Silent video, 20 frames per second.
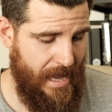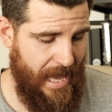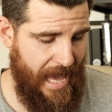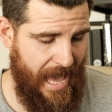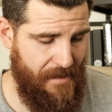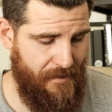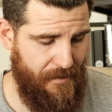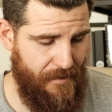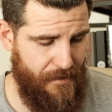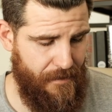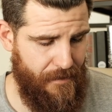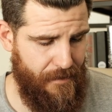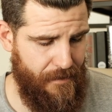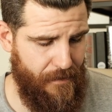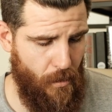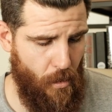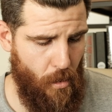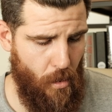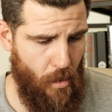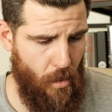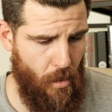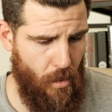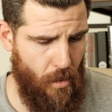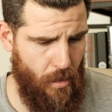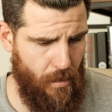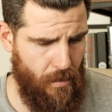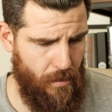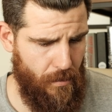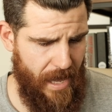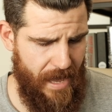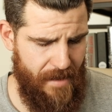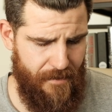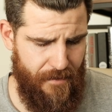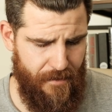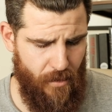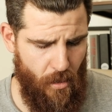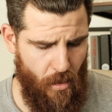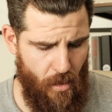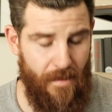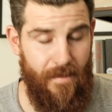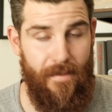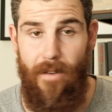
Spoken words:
F4 to